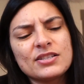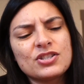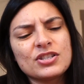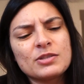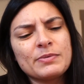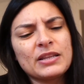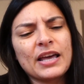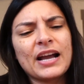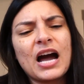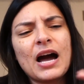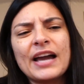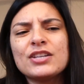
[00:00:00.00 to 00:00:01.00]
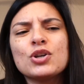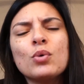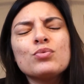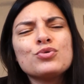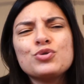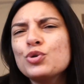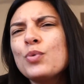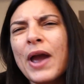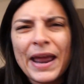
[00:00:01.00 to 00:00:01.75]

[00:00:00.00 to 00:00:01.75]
It's just been like, I don't do